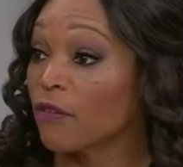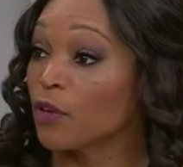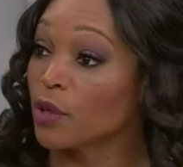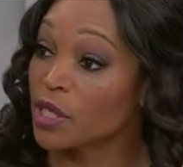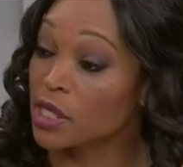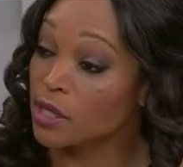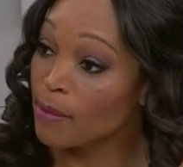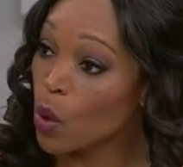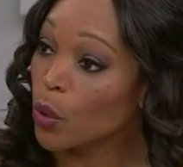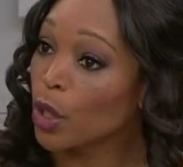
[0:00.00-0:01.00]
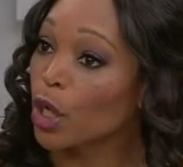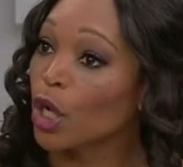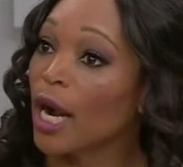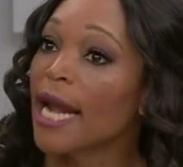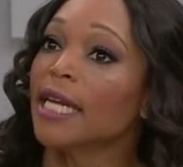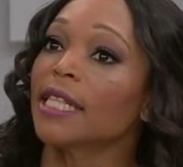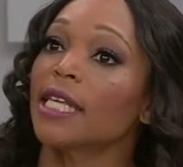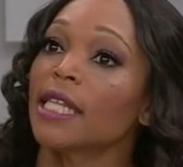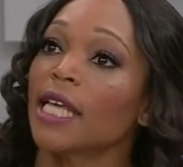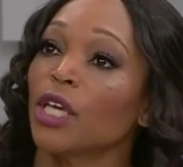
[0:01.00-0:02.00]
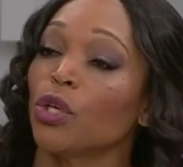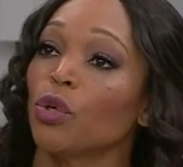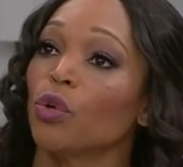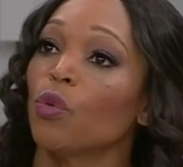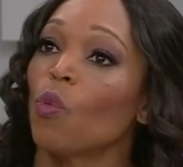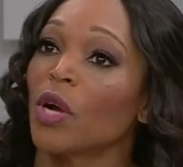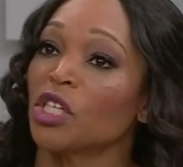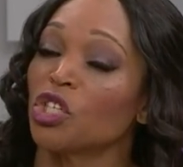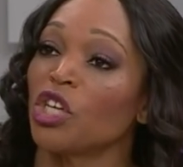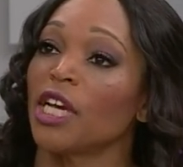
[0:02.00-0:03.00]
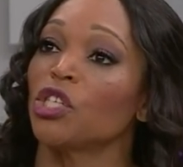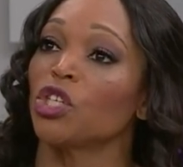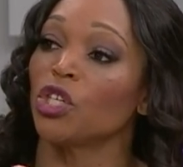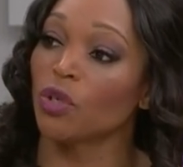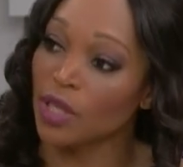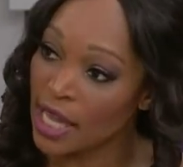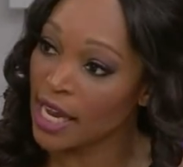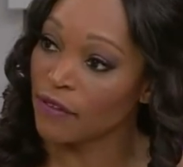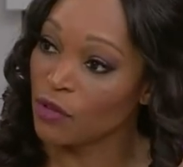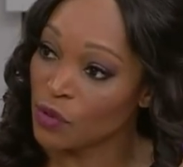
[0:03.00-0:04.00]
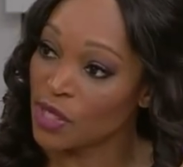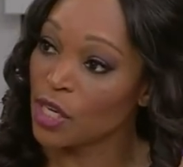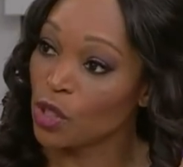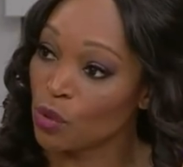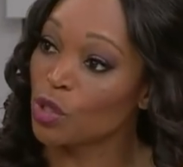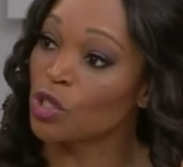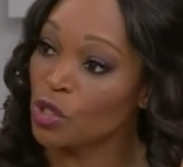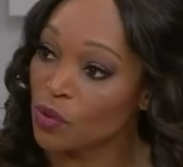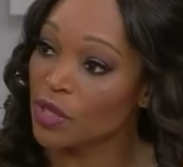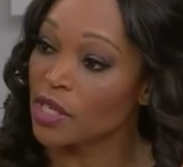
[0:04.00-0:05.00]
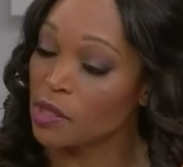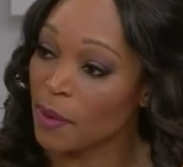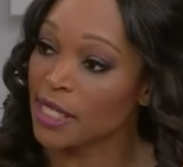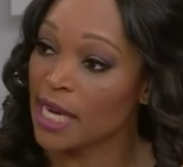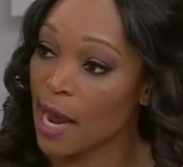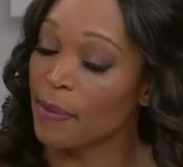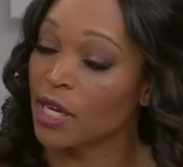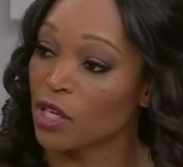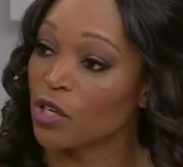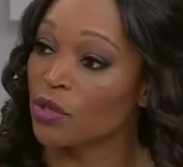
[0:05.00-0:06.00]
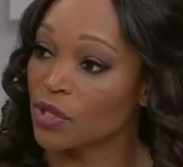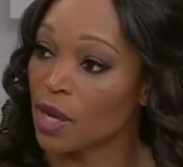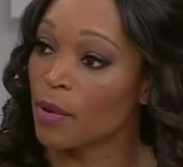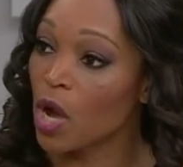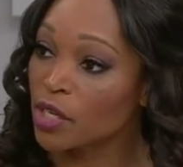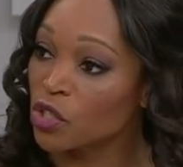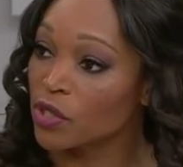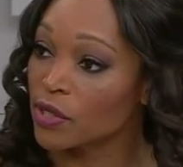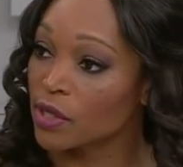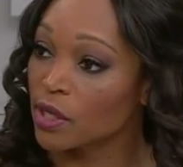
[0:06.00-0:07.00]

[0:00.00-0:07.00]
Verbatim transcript: if you're a smoker, anything yeah. that you want to change in your life, you say you can do this by tapping into your subconscious. Yeah,